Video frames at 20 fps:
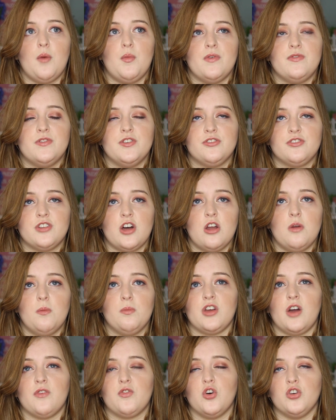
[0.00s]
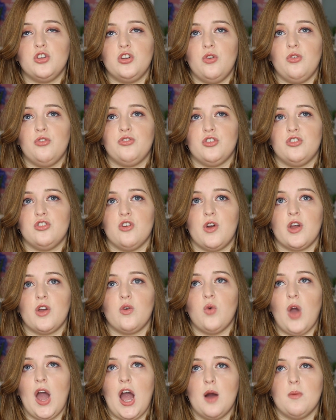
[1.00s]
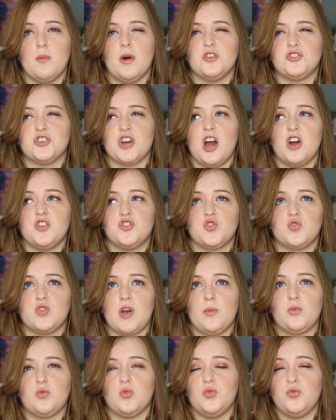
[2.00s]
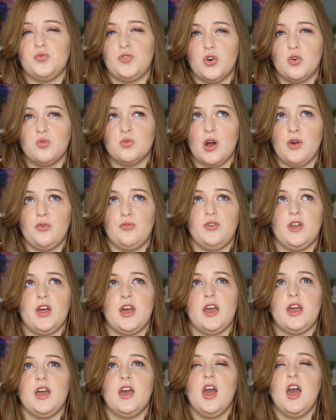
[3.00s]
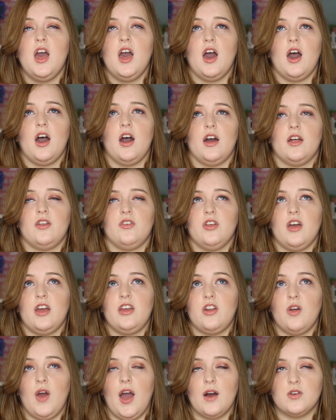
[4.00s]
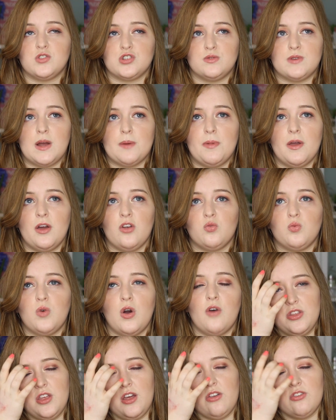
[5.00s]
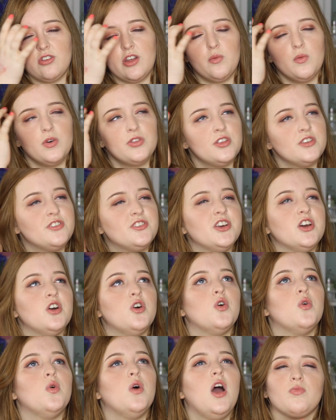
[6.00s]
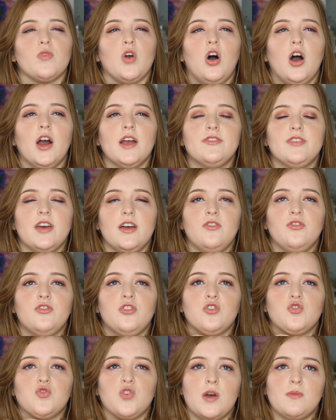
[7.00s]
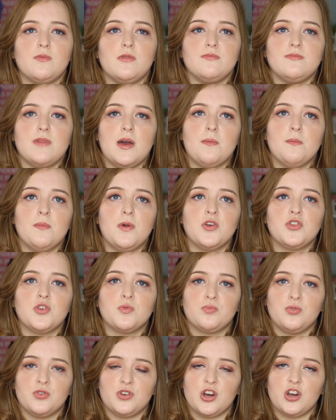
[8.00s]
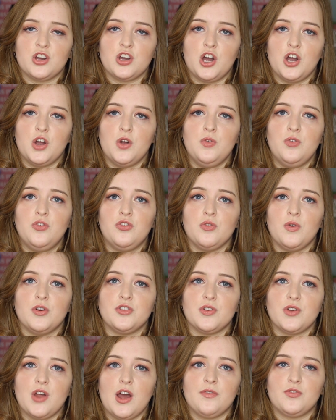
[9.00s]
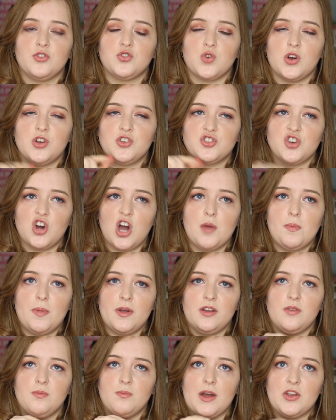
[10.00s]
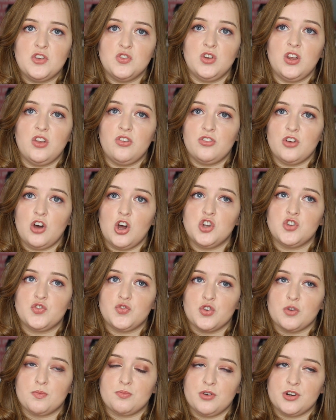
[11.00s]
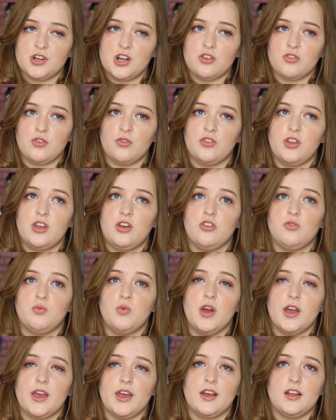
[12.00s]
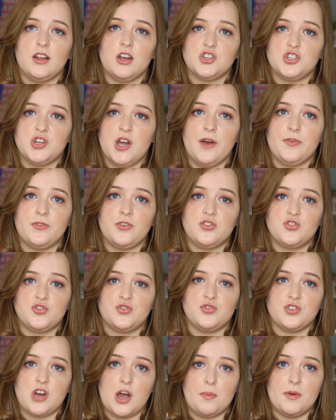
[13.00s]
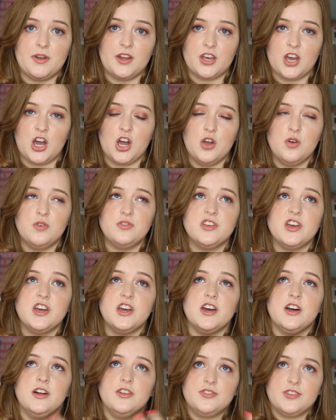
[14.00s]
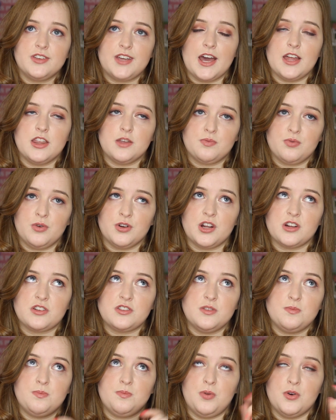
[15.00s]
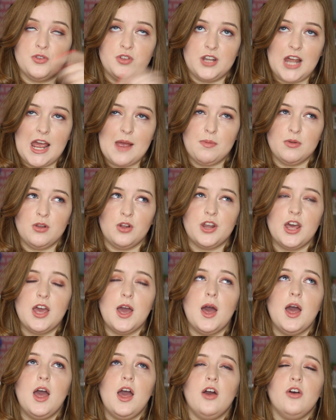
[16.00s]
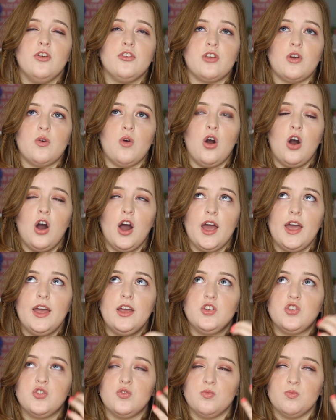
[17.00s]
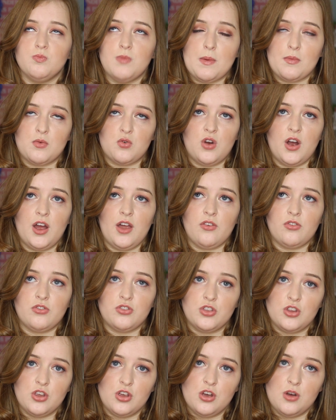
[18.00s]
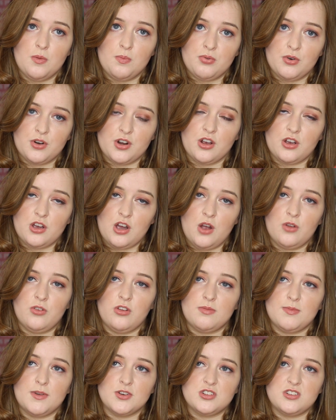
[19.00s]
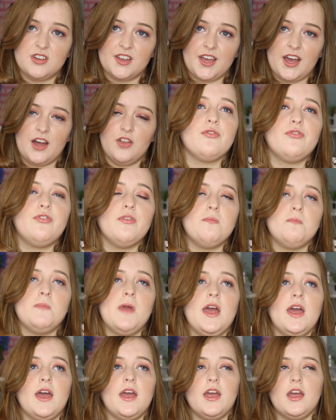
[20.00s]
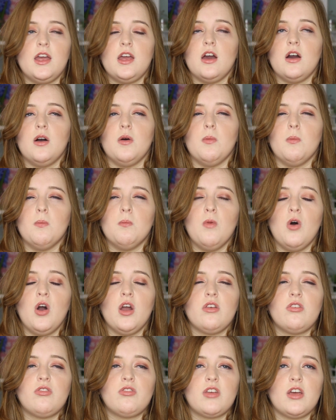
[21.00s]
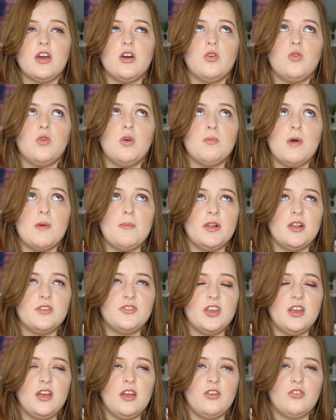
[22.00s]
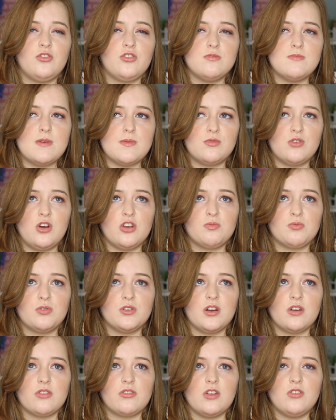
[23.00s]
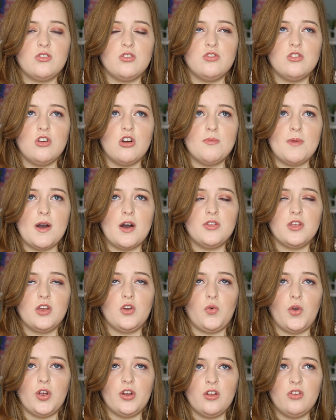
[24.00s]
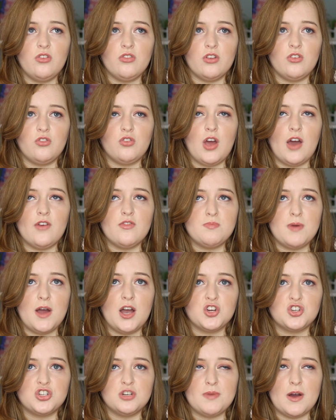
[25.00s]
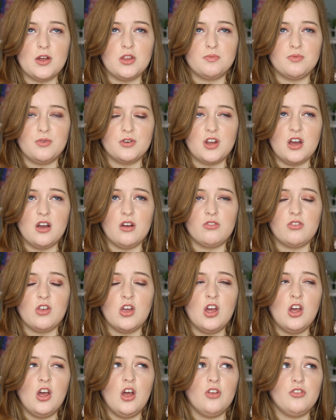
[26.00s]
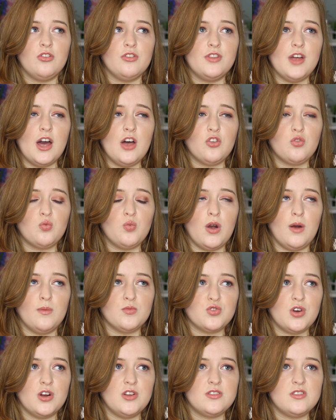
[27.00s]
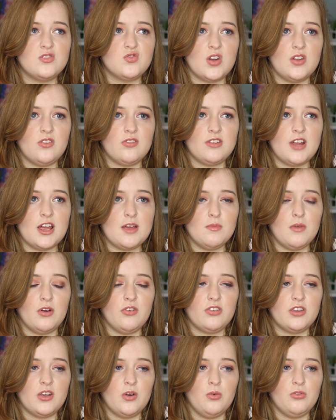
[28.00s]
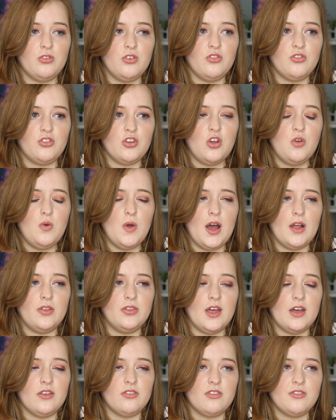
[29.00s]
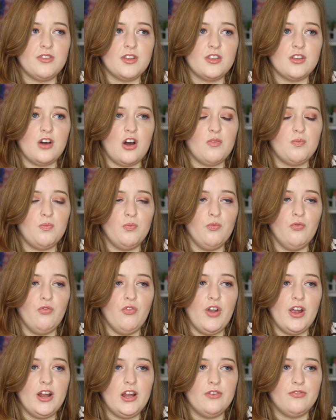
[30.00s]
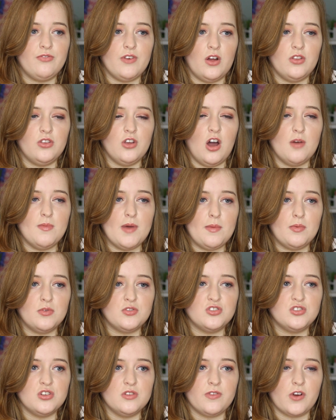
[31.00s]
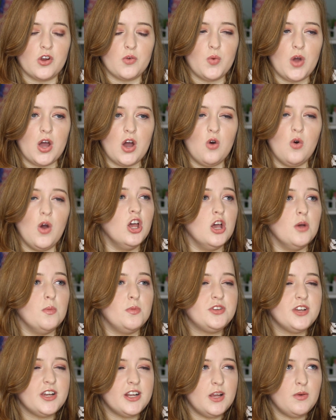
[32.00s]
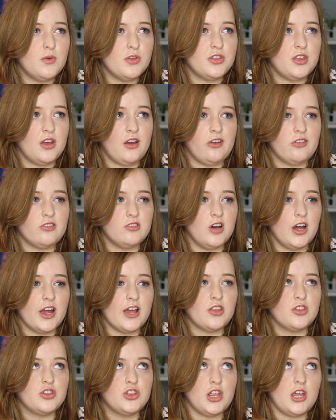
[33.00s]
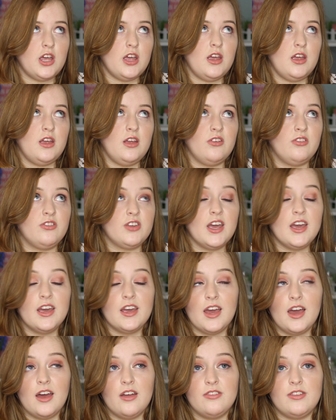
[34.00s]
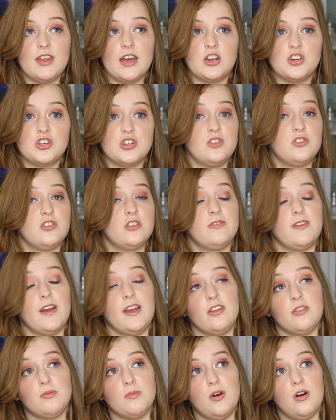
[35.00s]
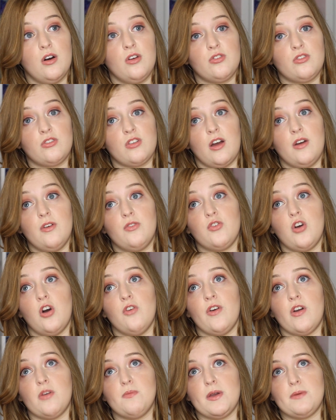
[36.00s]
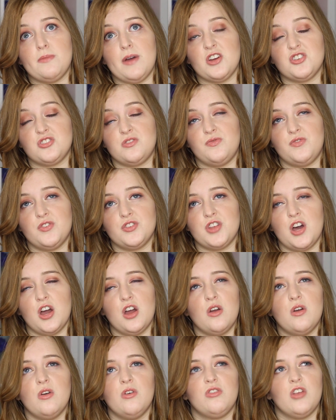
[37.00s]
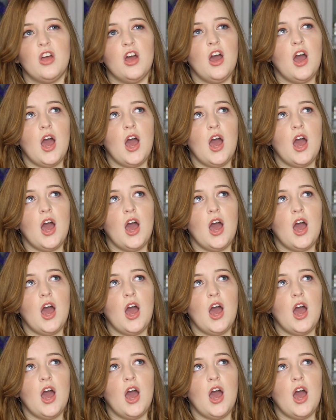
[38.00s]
And with the soaps, I've got used to knowing how much 100 grams will fill roughly, and you know how to wrap it as well. Things like with the till, I tend to try and remember the product codes, so I don't have to try and type in and manually search for a product, obviously, because working at Lush you have to type in a code to get the product to put the label on it. So I memorise the product codes as much as I can. For me, my skill and my ability is to memorise products and to know about the ingredients and to have a passion about the products. So that's where I'm trying to translate my skills into, and that's something that I've really found that I'm able to do very well, particularly with things like the skincare sections, the face masks. I've got a very big passion for those.